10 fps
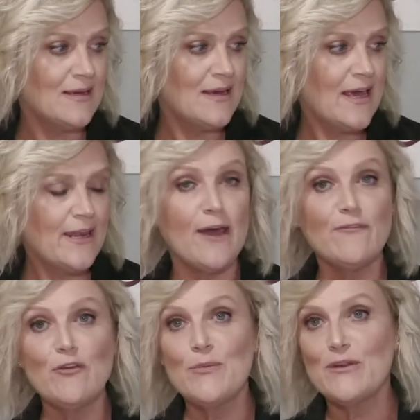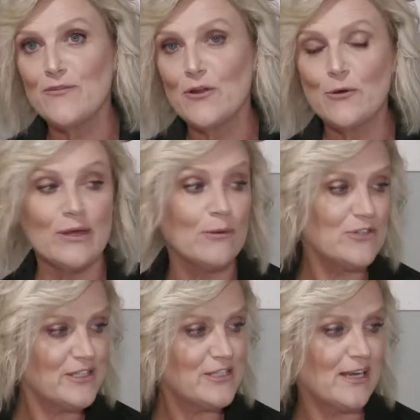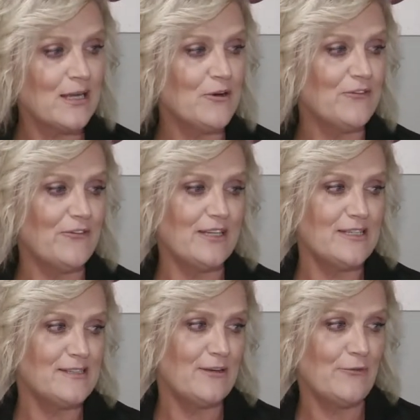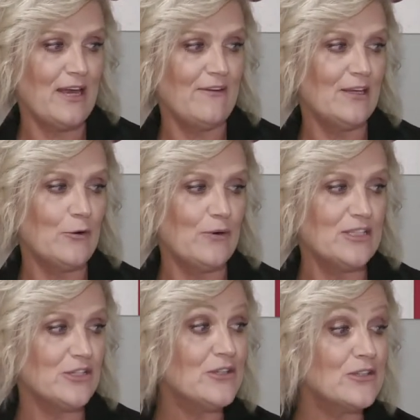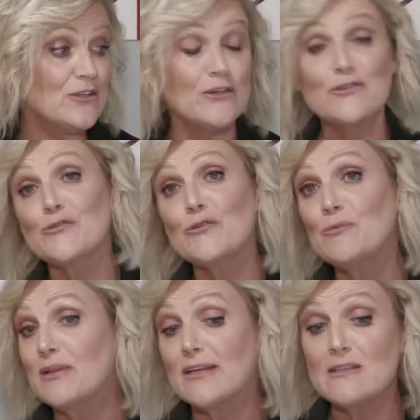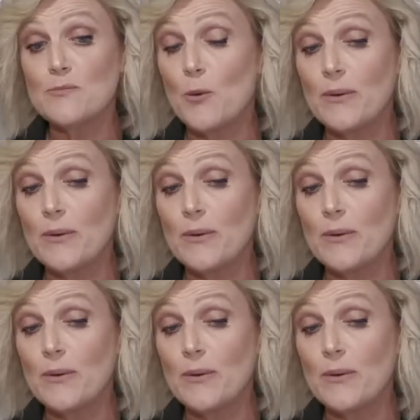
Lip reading: Now, if you've been following, I'm just checking my feed to see if we have any questions. So do please pop any